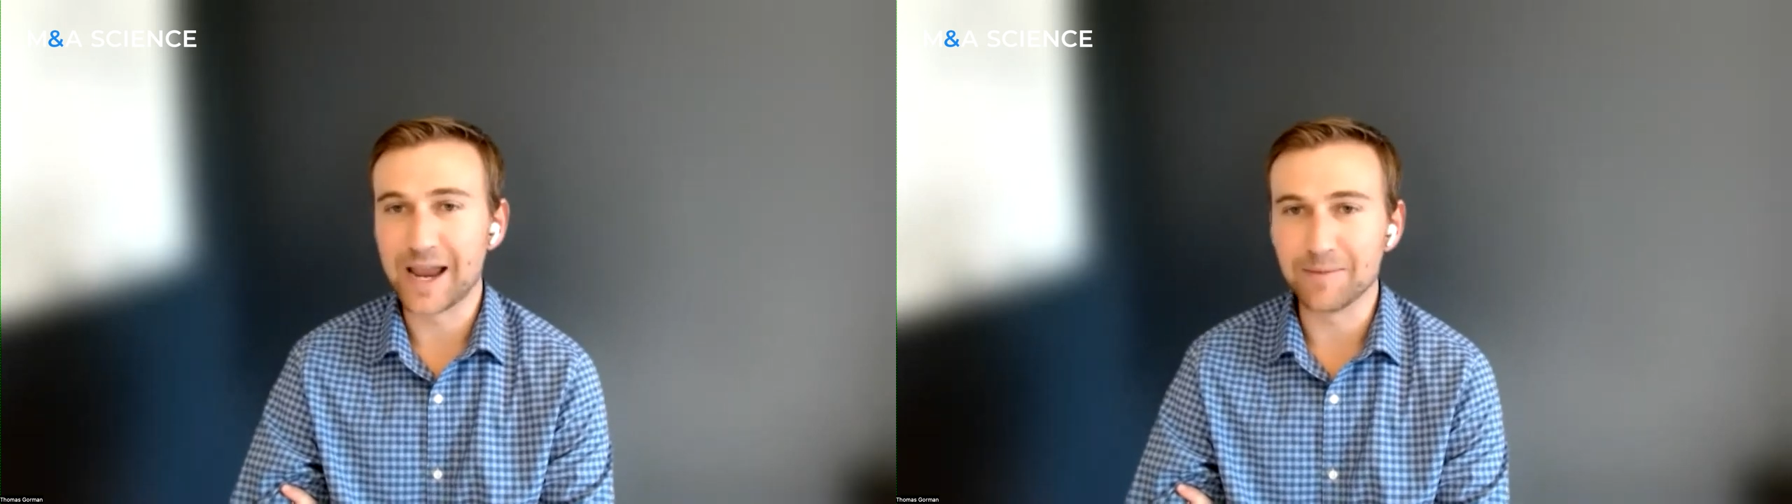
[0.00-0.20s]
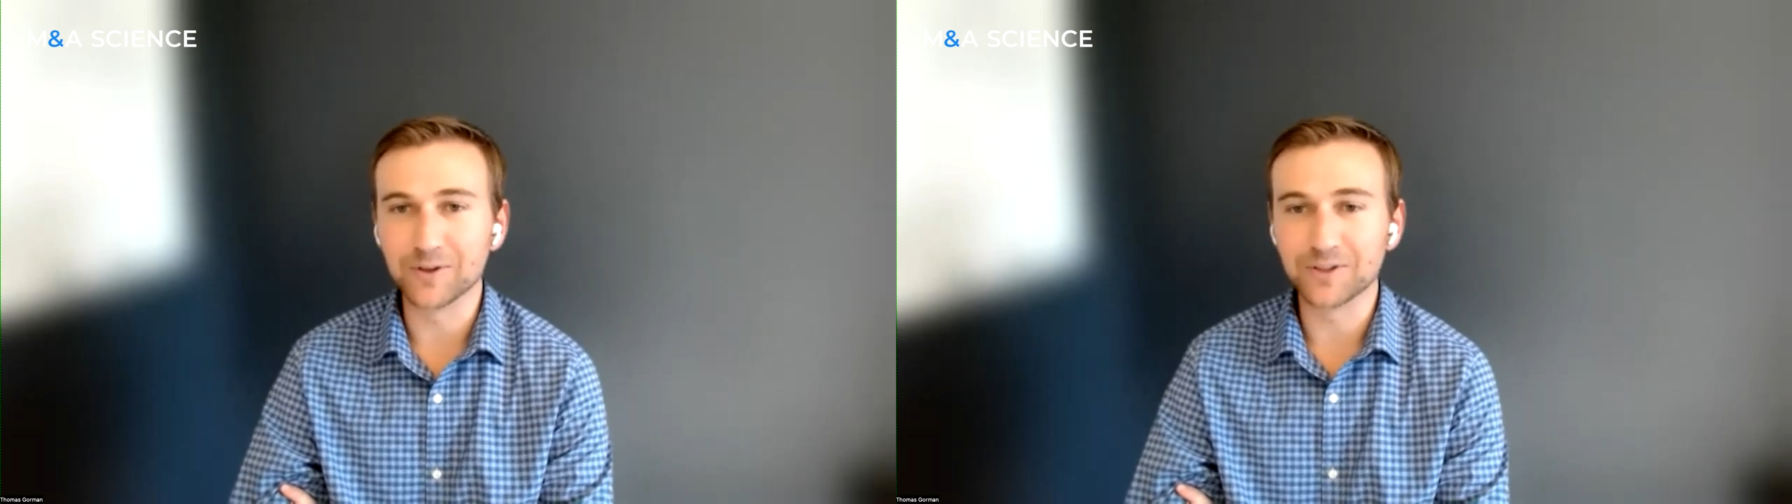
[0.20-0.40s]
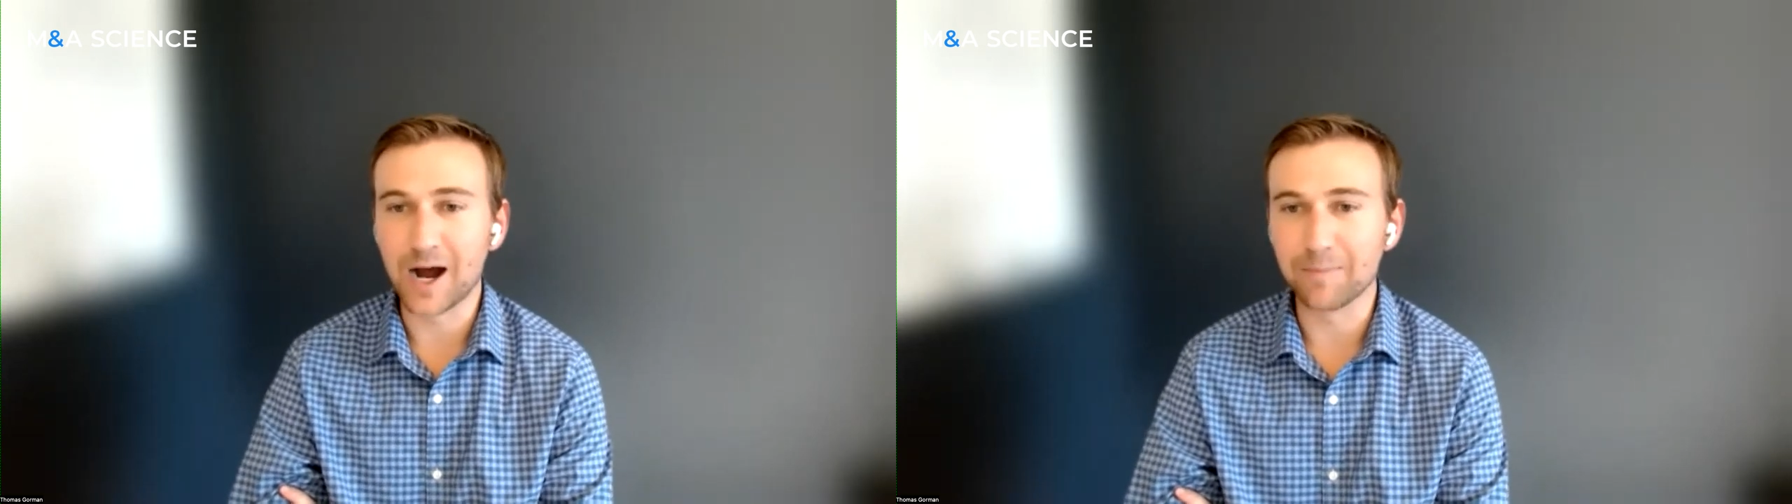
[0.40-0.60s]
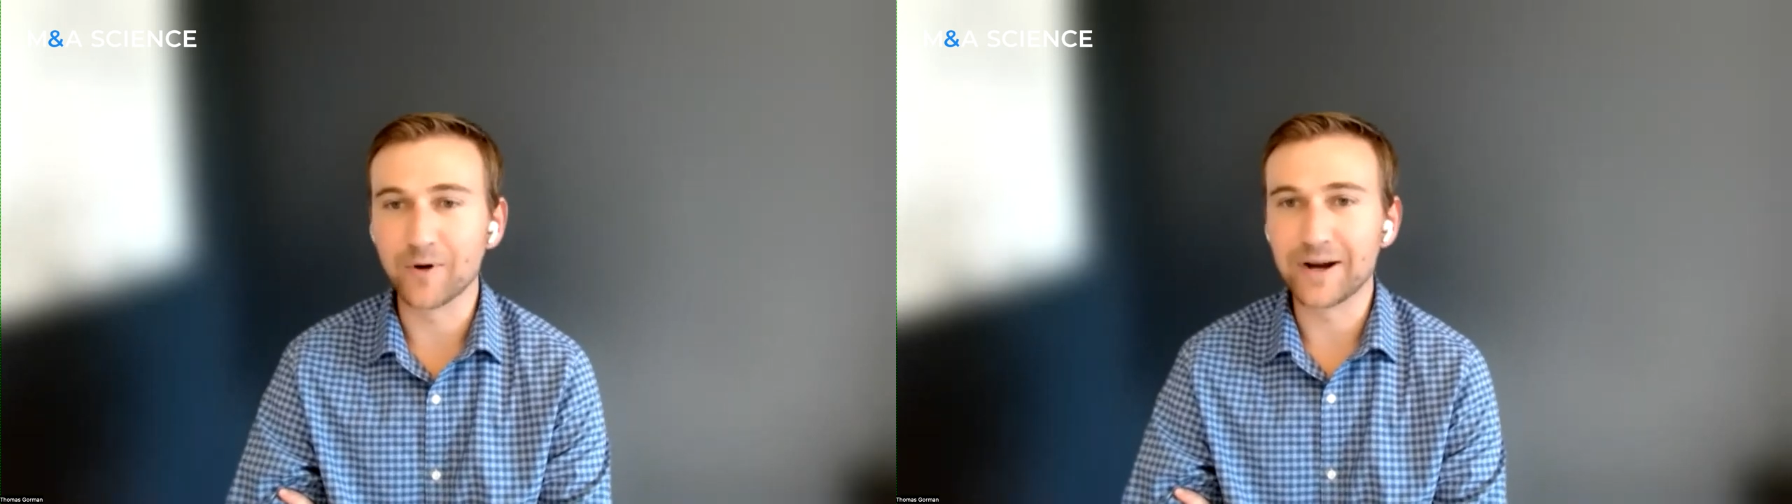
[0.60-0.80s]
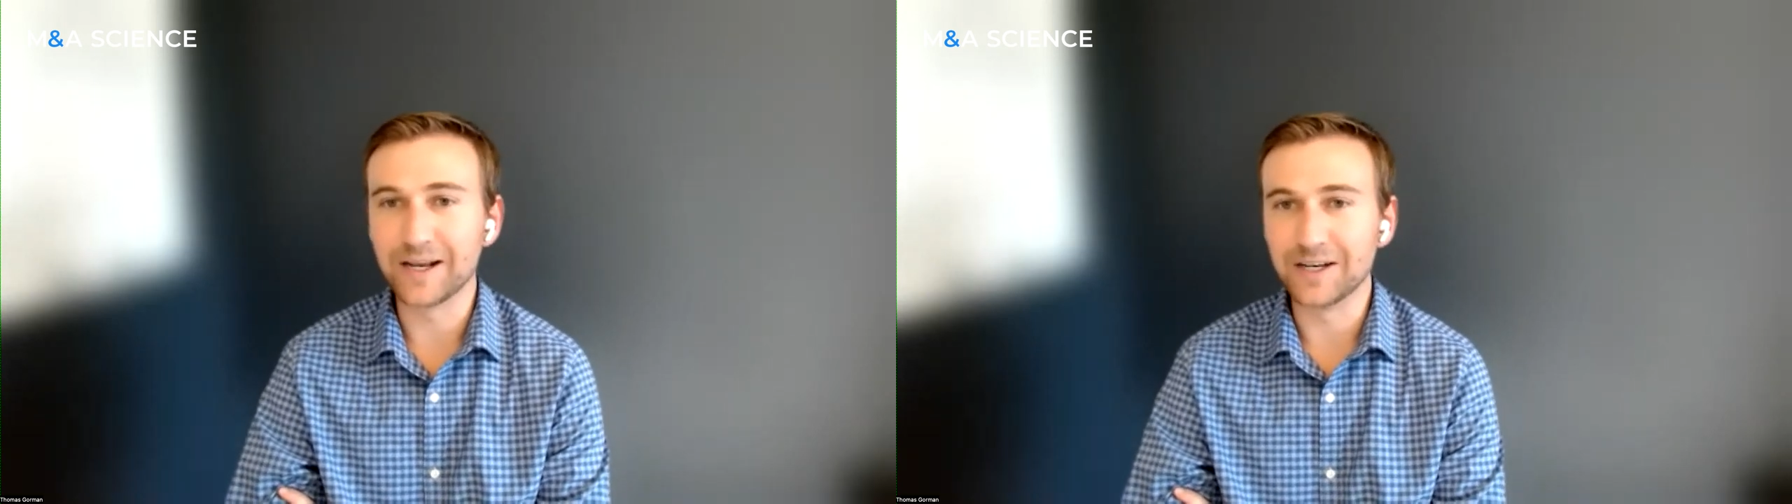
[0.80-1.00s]
able to
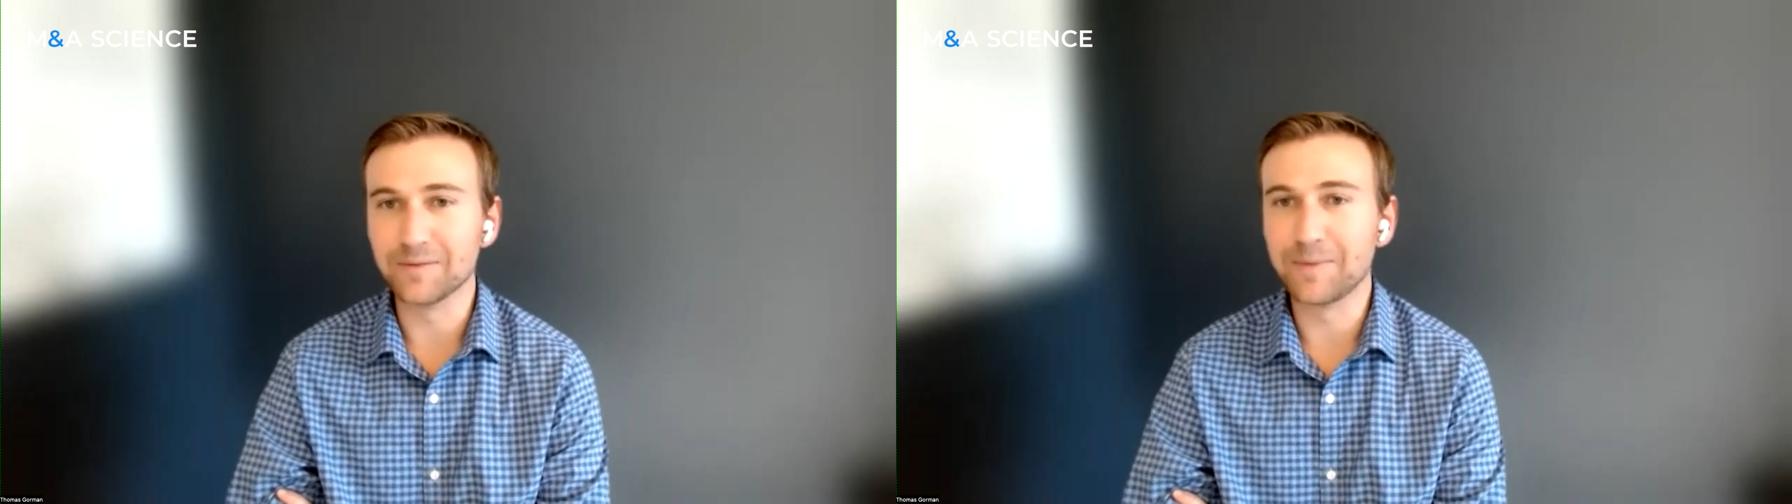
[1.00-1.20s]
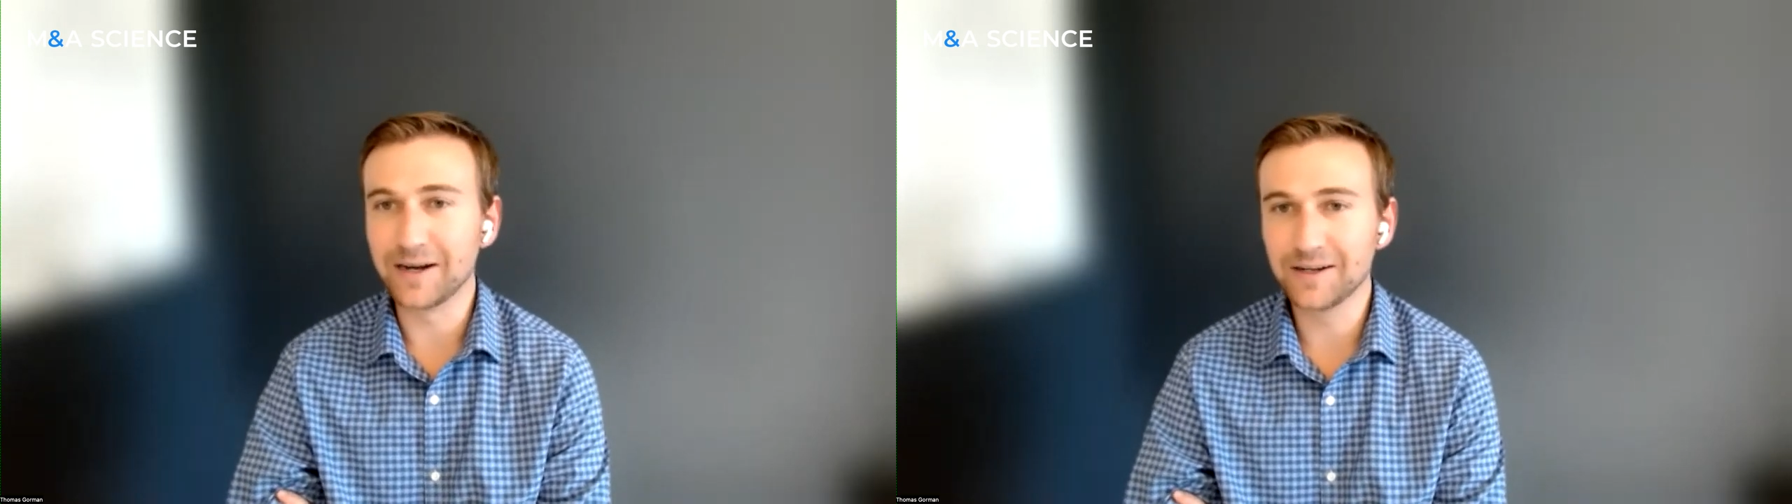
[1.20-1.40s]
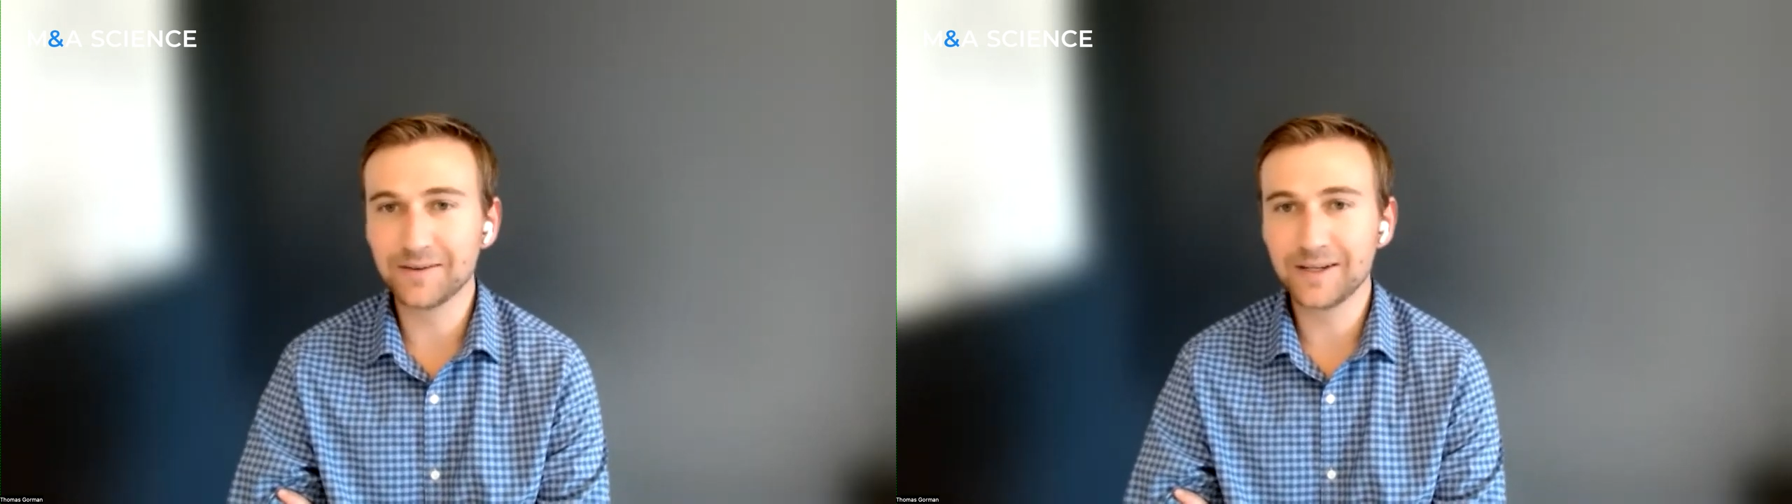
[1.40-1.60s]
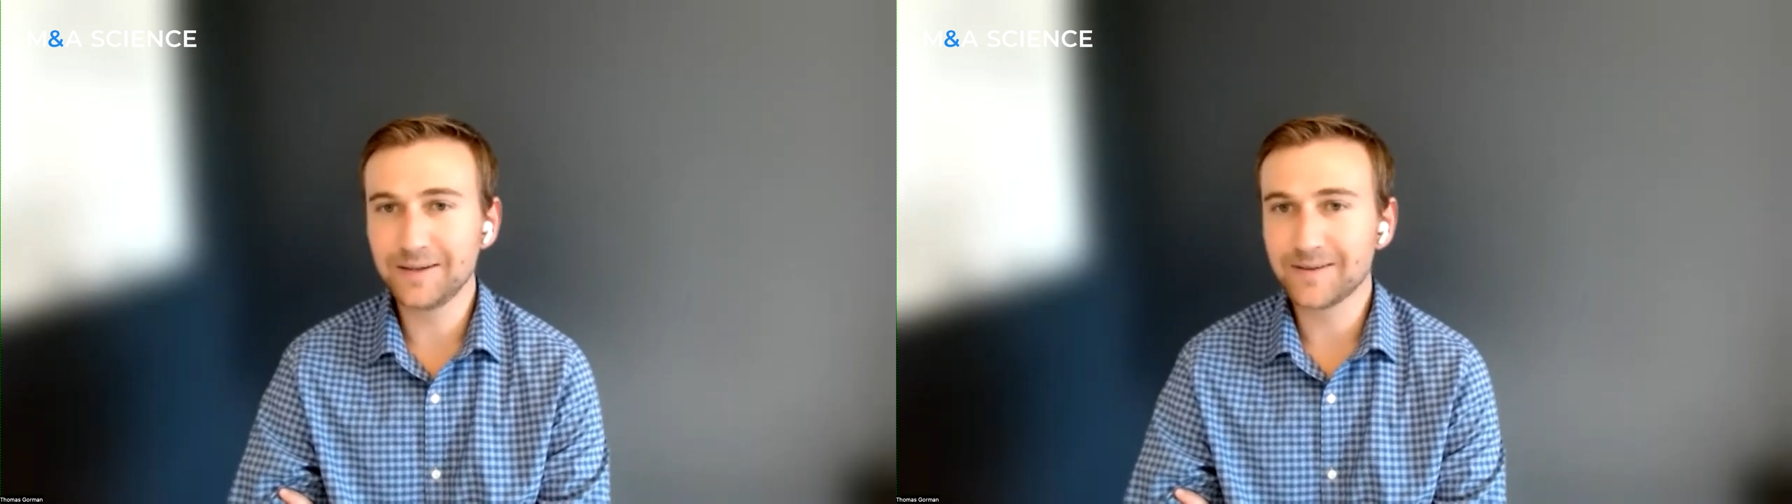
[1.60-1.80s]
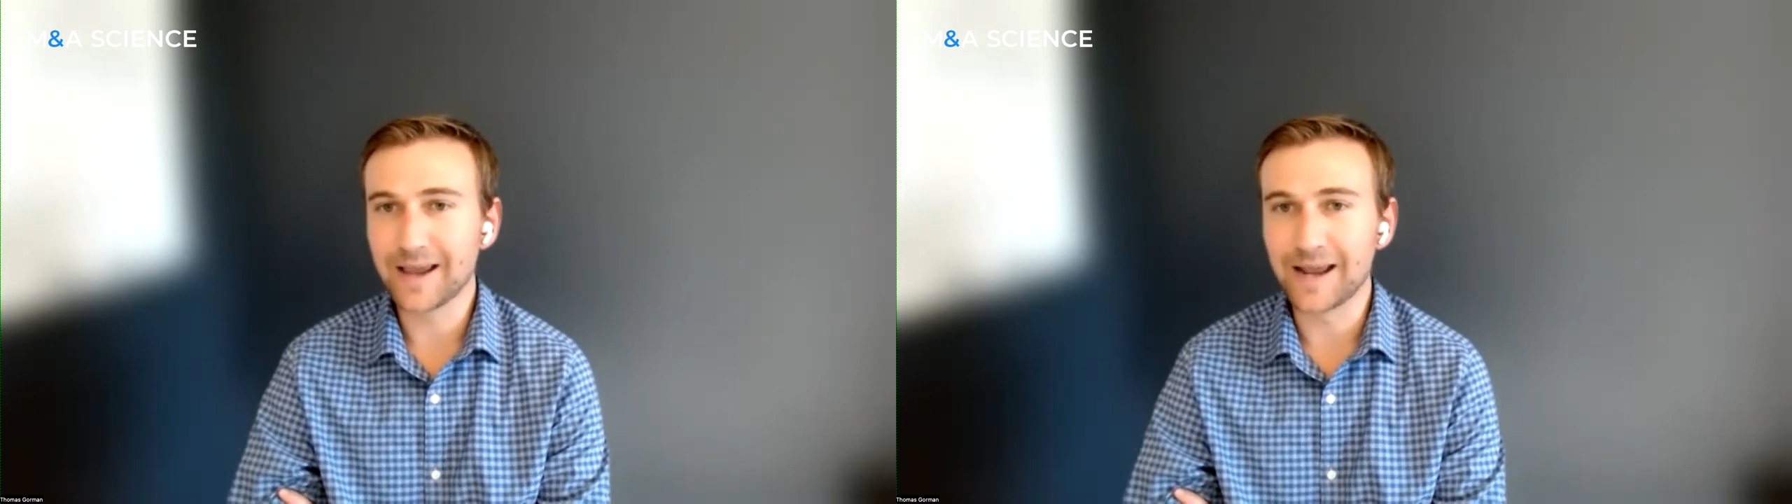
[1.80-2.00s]
operate independently